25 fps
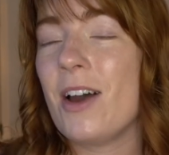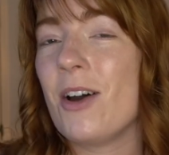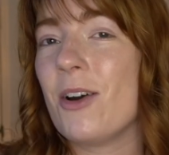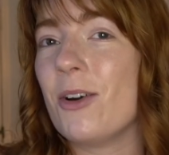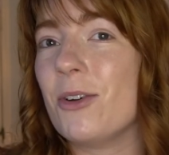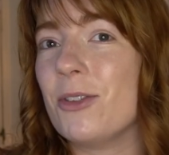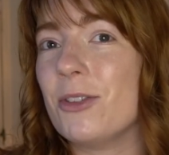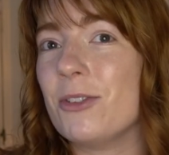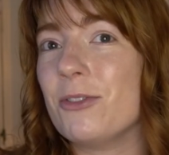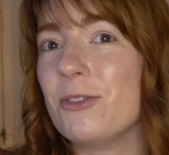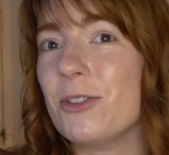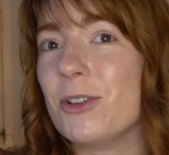
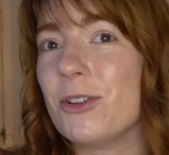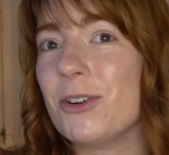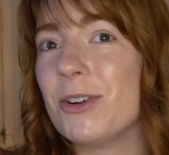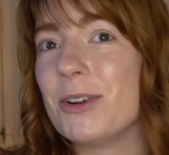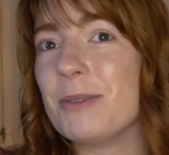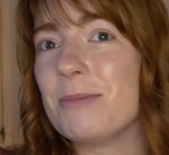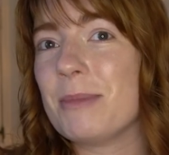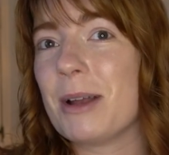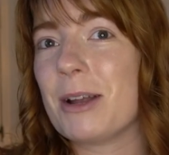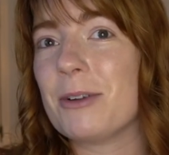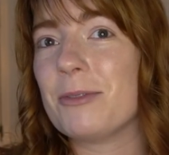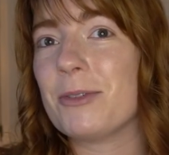on the floor
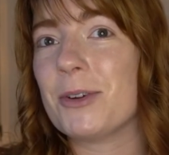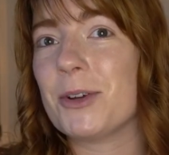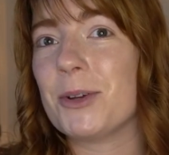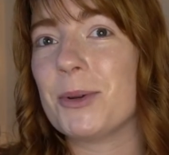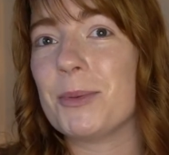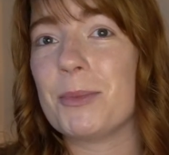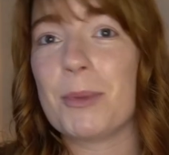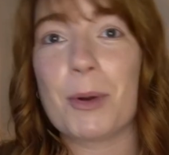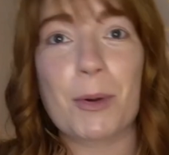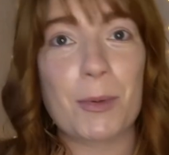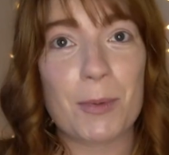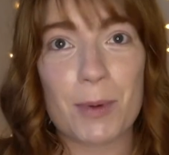in my
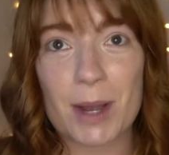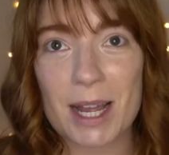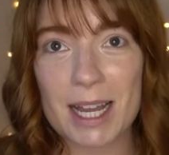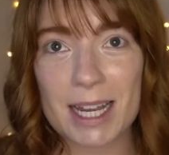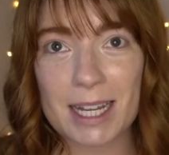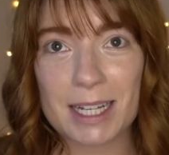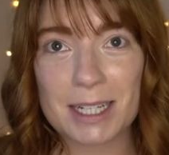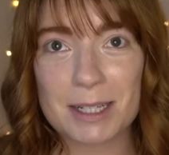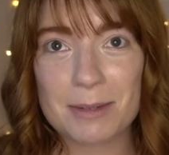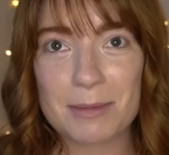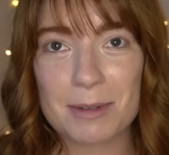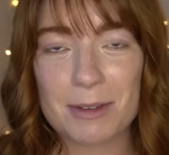room
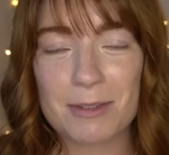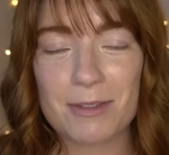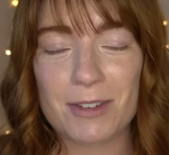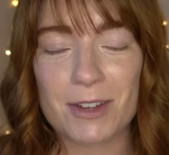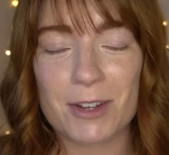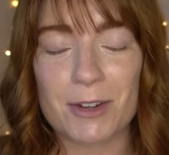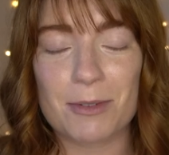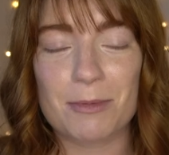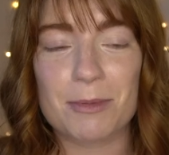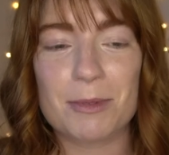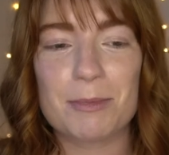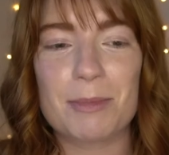waiting to be
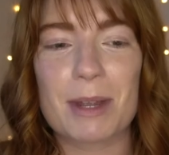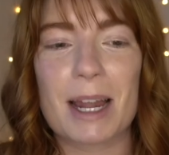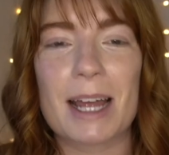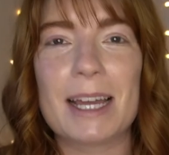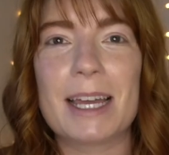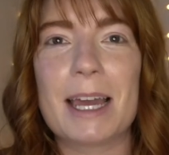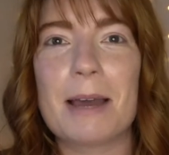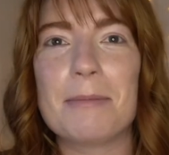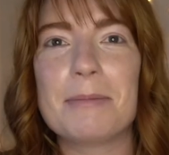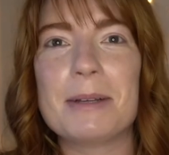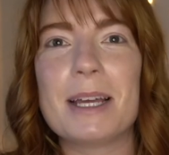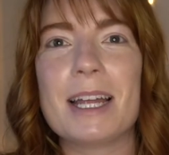filmed, but I
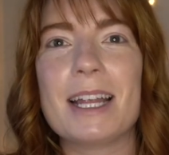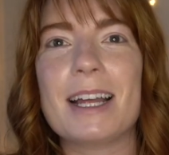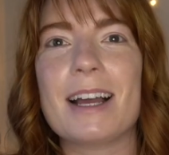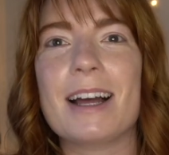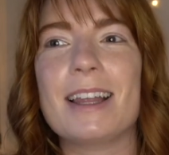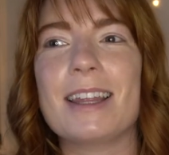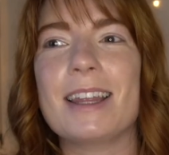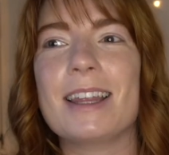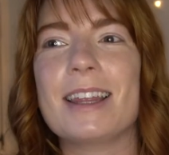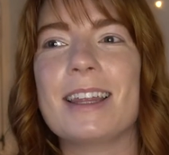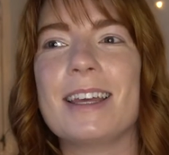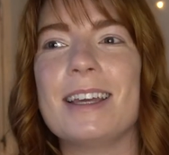kept getting
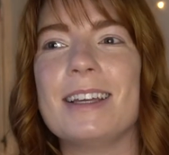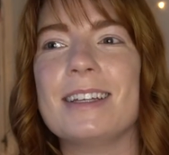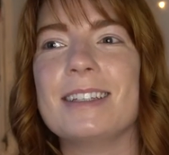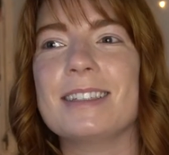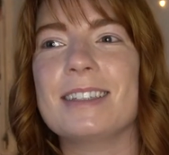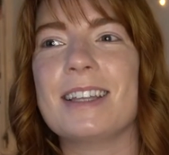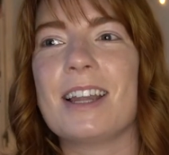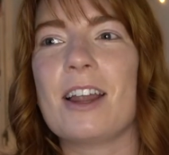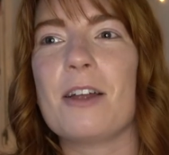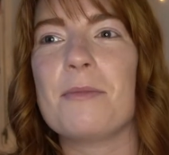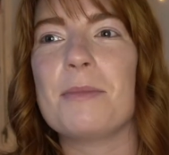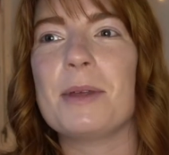other things
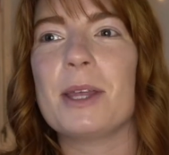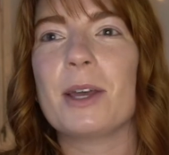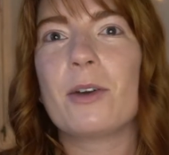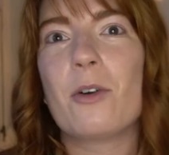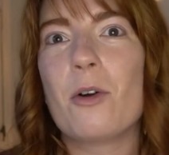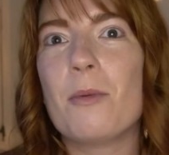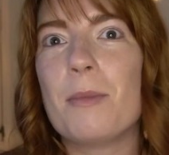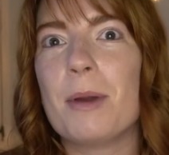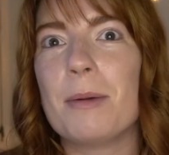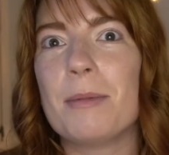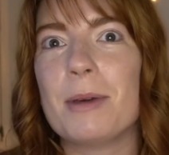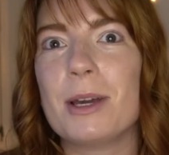that I'd be like,
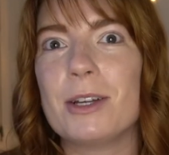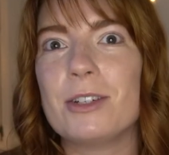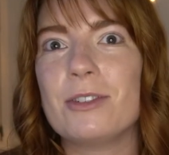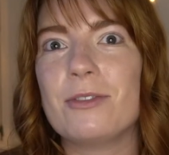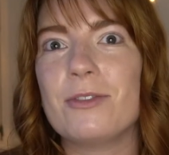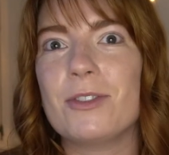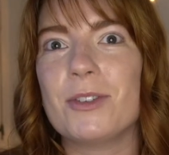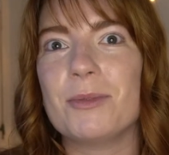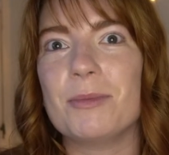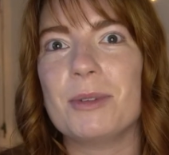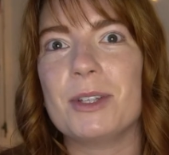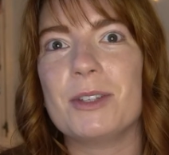oh, maybe I should
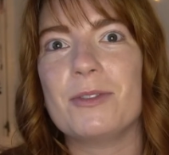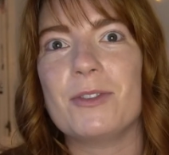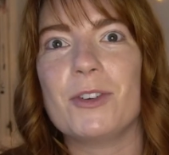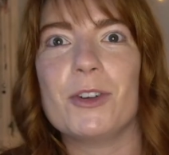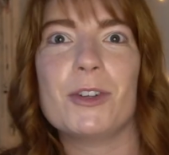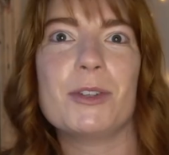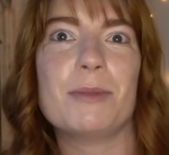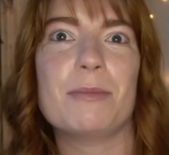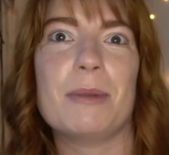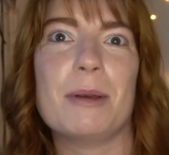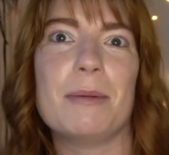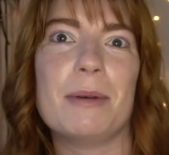film this
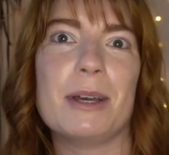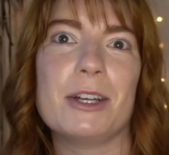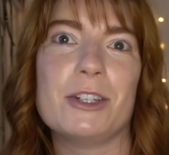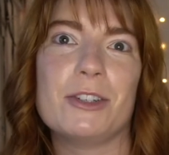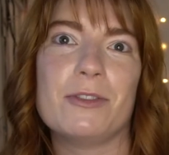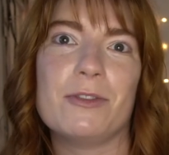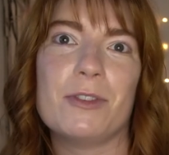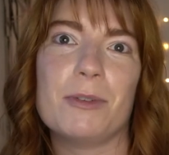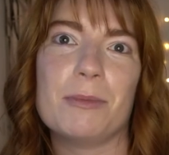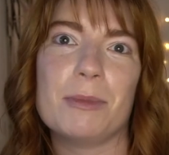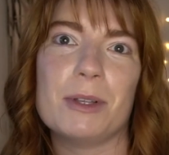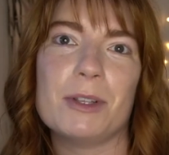
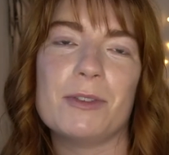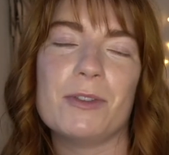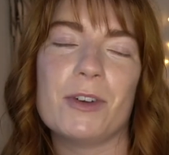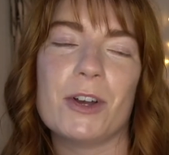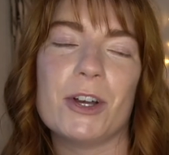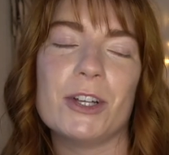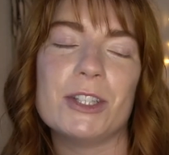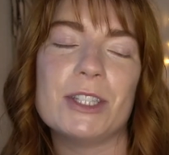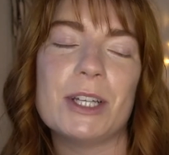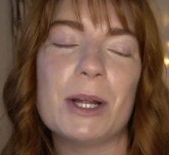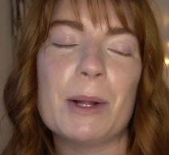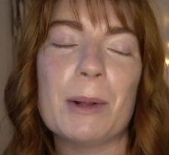
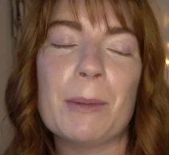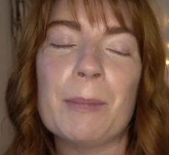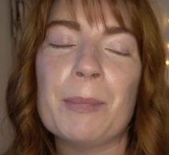first.